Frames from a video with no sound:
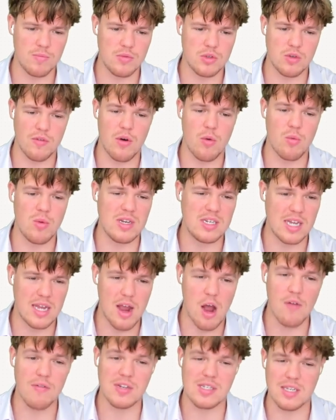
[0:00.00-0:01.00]
So if I retest,
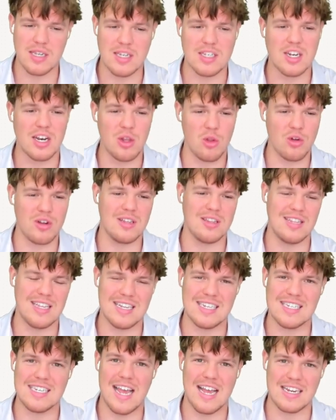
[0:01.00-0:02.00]
obviously it's going to look the
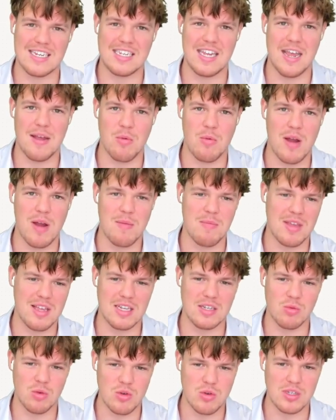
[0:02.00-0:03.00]
exact same, right?
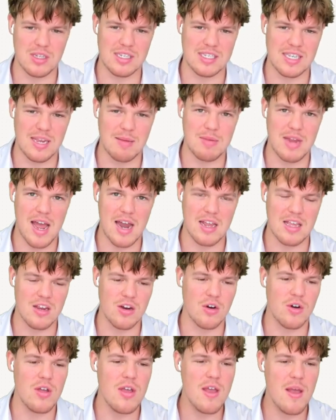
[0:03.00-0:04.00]
Because we're using the same data
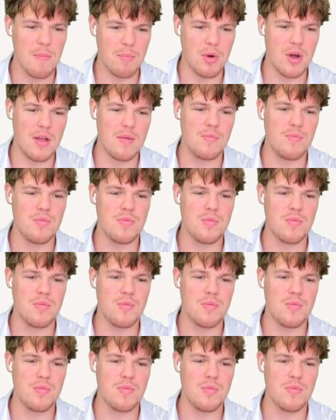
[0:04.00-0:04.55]
here. But